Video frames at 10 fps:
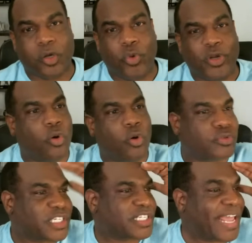We don't
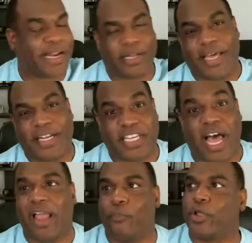just let it
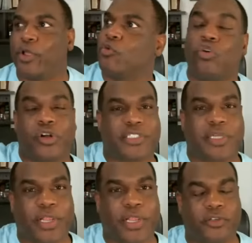die when we go into
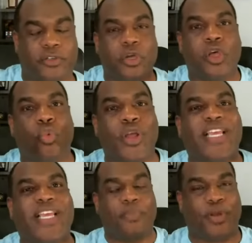something else. We
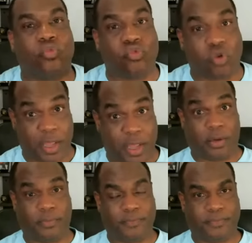keep it running.
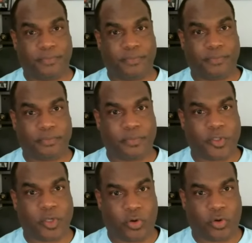
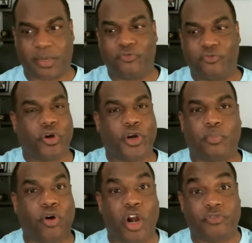Okay, some of you here
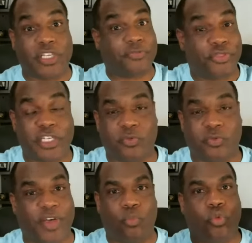are part of different things that
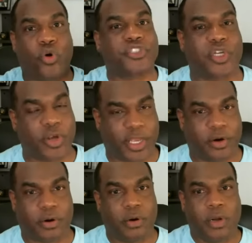we've had. We're still
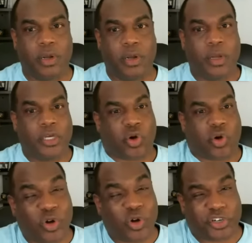here. So
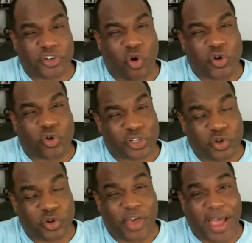I just want you to know, in order to
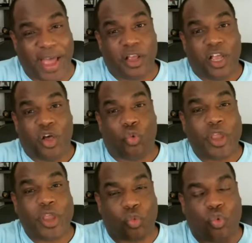do that,
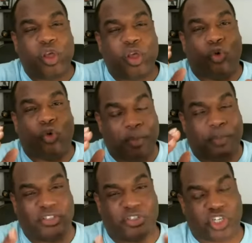what I'm
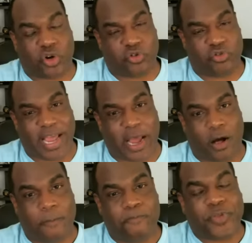about to show you
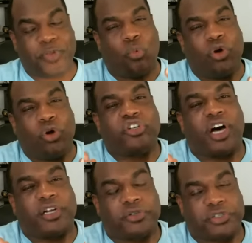now, I want you
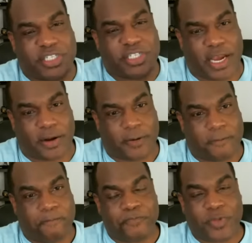to understand
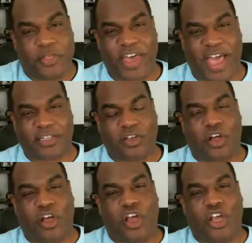that